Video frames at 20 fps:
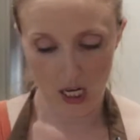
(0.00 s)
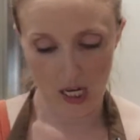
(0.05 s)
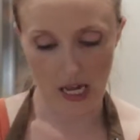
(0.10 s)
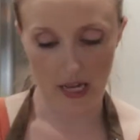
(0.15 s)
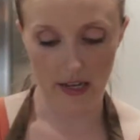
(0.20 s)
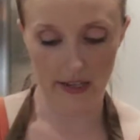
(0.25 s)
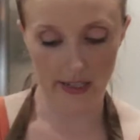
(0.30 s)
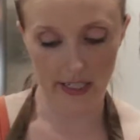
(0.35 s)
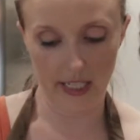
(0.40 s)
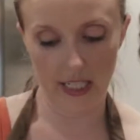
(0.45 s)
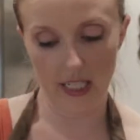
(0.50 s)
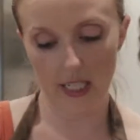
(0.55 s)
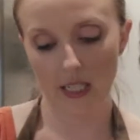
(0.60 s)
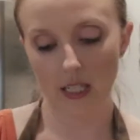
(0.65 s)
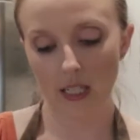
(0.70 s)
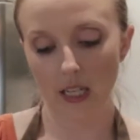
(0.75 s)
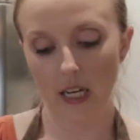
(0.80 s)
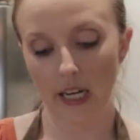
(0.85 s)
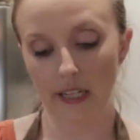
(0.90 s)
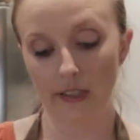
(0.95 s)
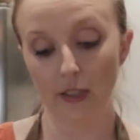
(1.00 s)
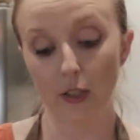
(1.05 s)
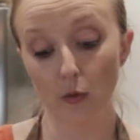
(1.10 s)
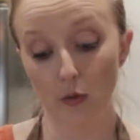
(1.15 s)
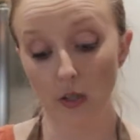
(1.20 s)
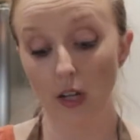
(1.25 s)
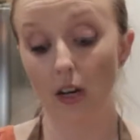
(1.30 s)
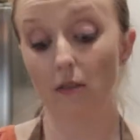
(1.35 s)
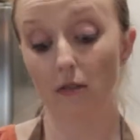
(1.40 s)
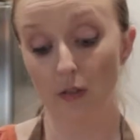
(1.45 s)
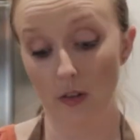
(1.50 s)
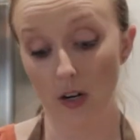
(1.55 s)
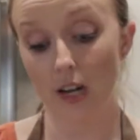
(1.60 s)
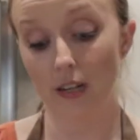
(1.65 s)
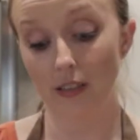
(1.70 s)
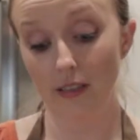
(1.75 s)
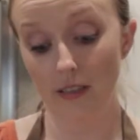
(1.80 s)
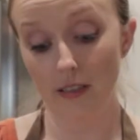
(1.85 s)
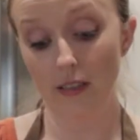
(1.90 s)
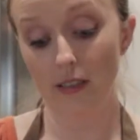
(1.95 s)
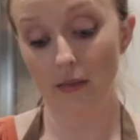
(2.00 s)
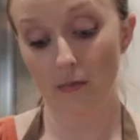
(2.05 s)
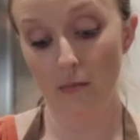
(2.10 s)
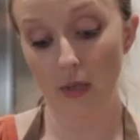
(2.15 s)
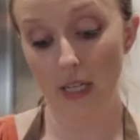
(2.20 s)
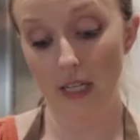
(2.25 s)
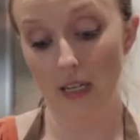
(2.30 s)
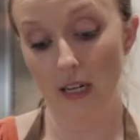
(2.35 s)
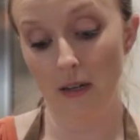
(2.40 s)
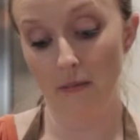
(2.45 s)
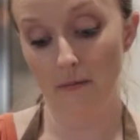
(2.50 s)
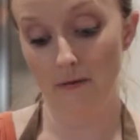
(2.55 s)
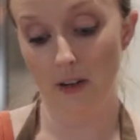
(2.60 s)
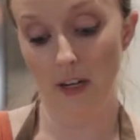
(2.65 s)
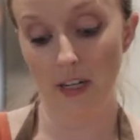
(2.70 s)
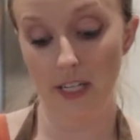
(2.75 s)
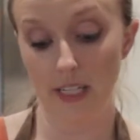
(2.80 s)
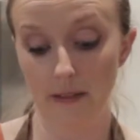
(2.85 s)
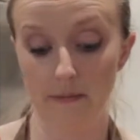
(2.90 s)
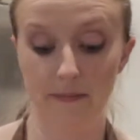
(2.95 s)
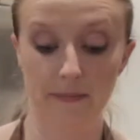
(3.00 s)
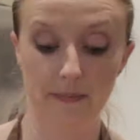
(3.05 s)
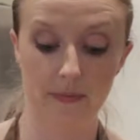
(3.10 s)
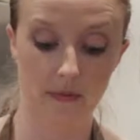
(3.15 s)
and I do love crust, but I'm very